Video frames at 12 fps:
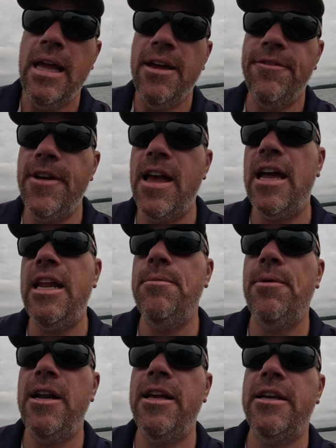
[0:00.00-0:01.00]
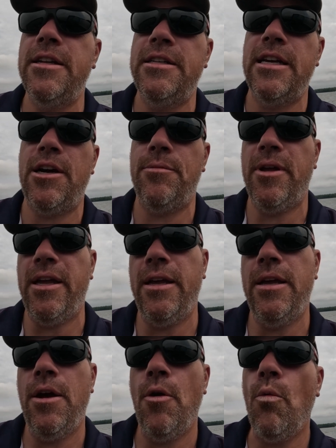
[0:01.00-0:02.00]
If anybody can tell me
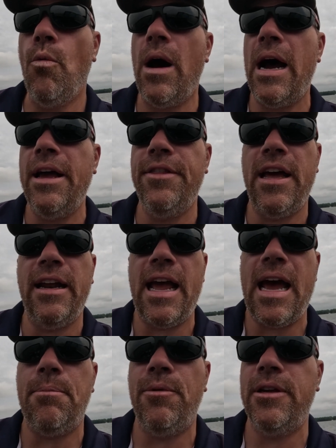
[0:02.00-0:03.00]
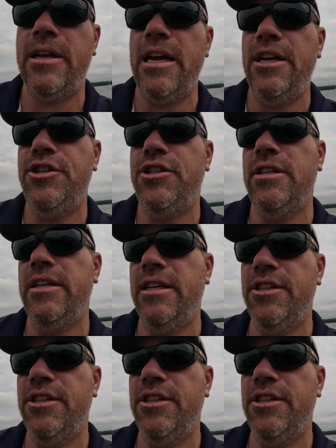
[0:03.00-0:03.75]
why that application